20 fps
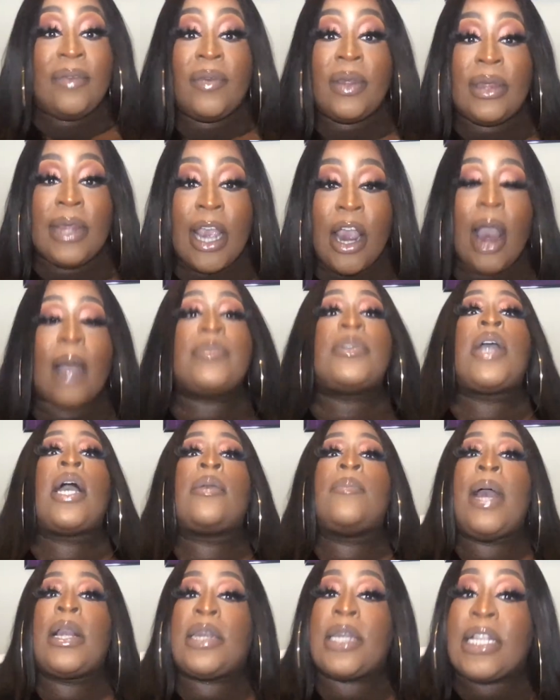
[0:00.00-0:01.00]
there. I'm
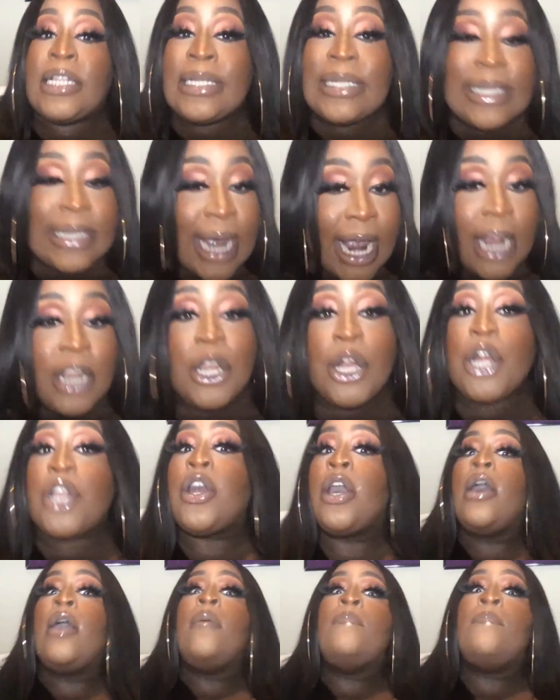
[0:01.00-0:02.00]
talking about the
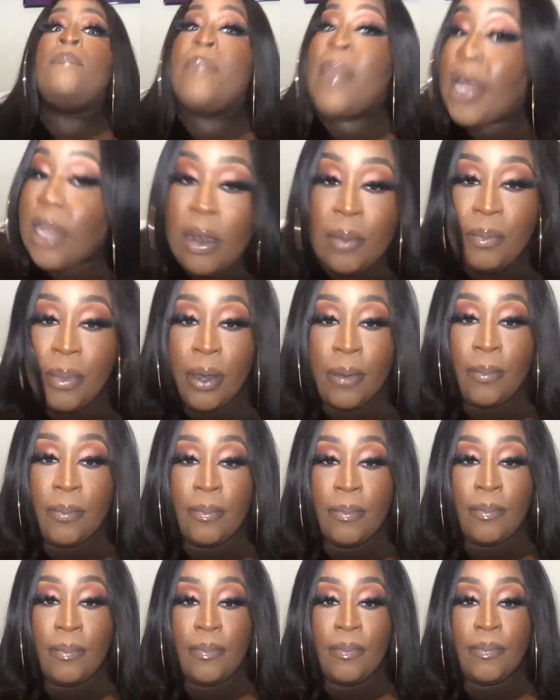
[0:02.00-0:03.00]
standard minimum.
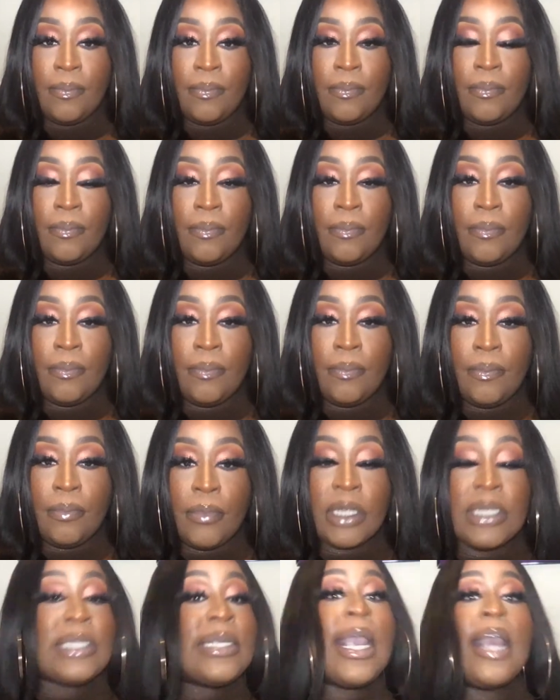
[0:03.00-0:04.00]

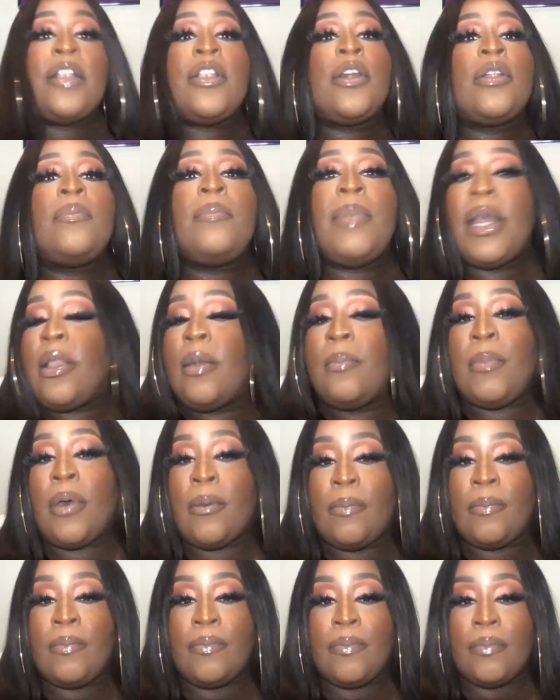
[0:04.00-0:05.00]
Standard
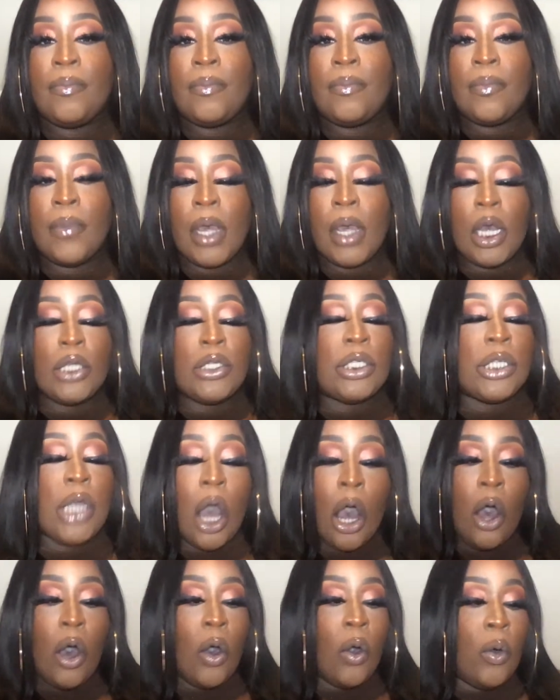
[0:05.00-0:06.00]
minimum.
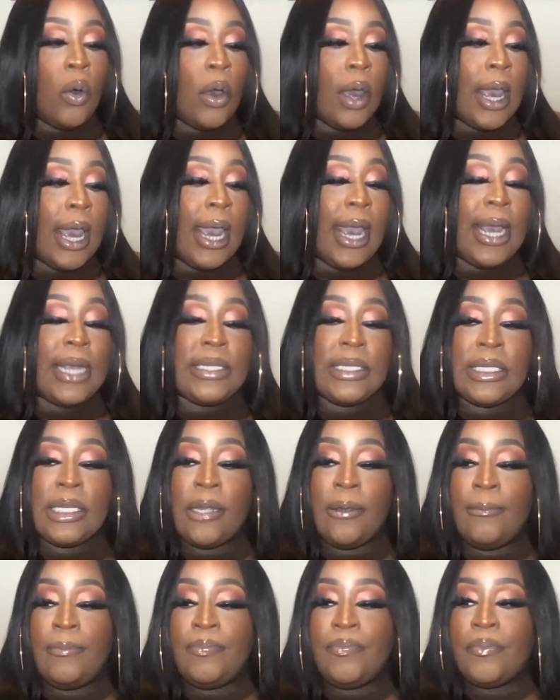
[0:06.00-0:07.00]
So it's
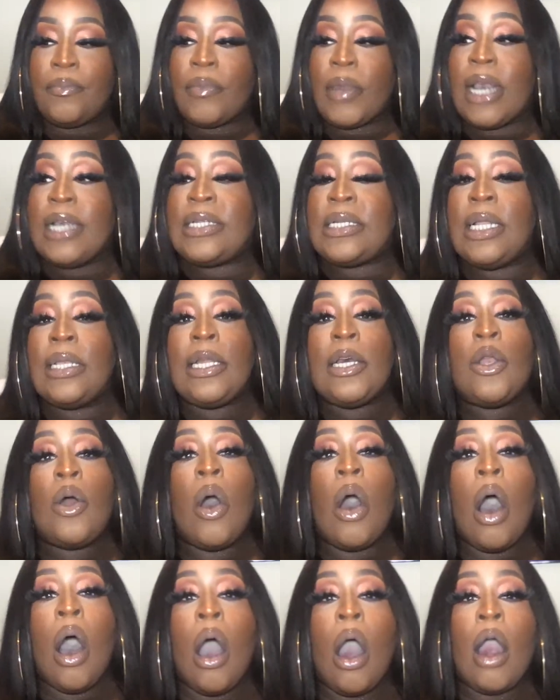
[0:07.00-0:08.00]
a
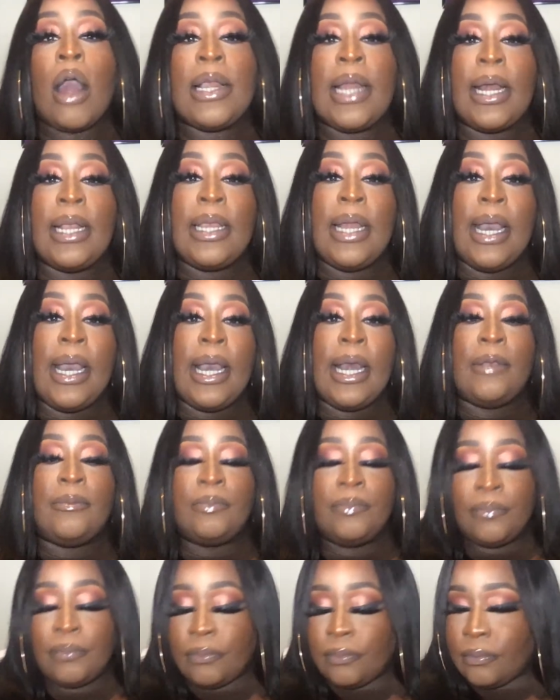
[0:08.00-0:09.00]
little hard. And
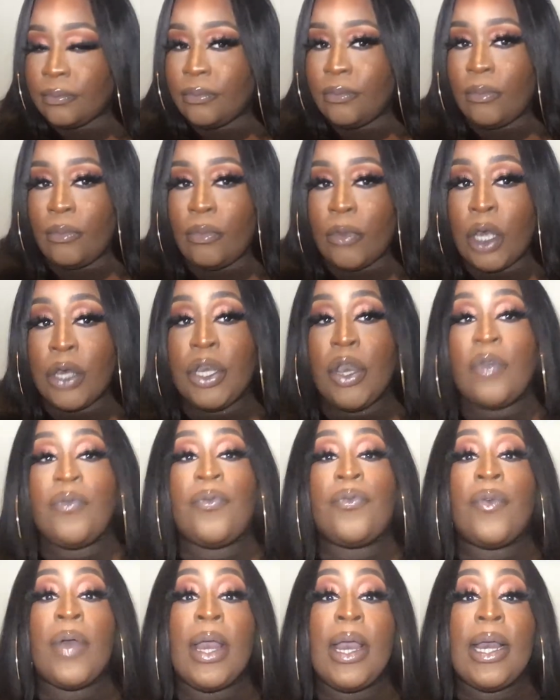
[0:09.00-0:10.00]
then your
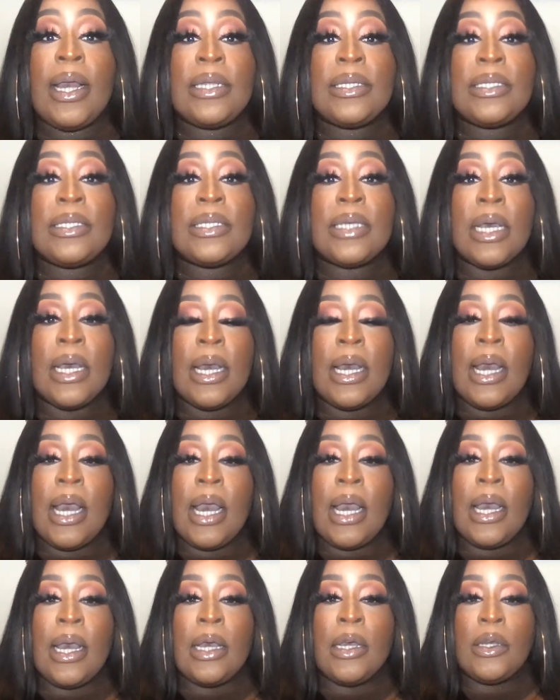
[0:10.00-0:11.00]
friends,
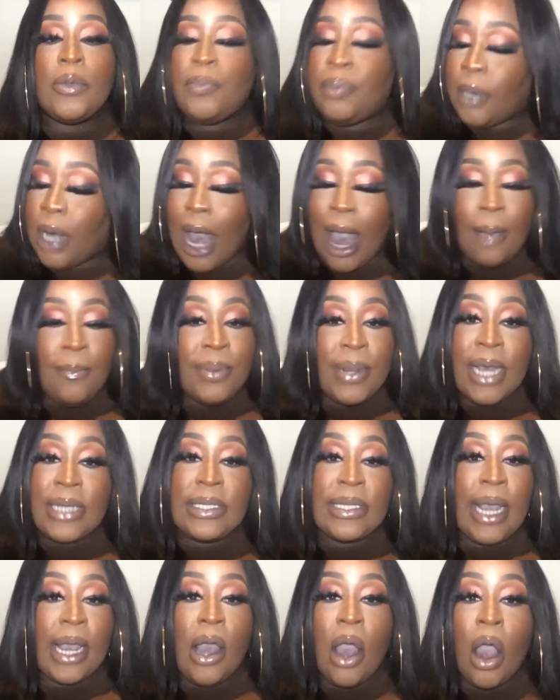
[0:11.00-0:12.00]
God
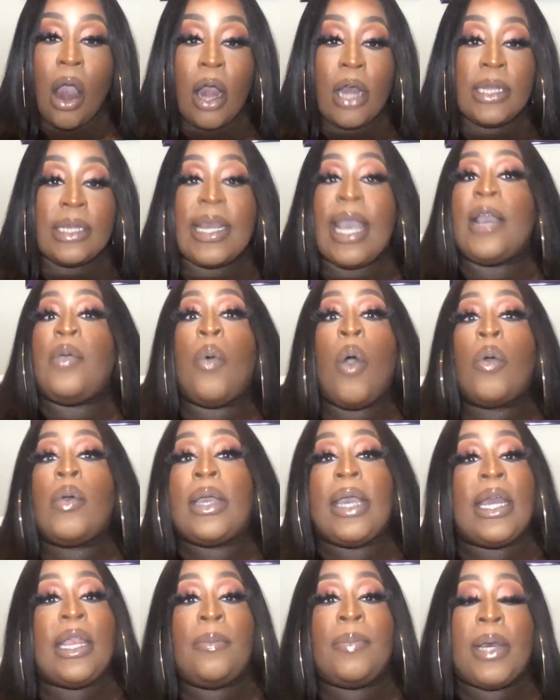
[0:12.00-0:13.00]
bless their heart, they
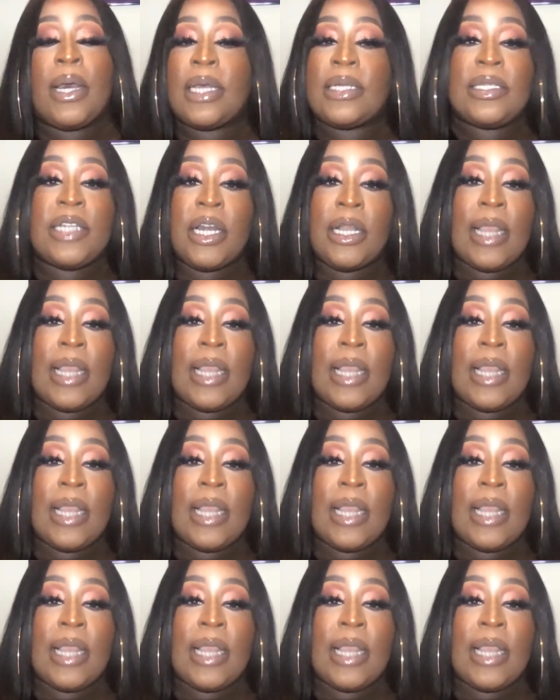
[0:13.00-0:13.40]
won't get it because they're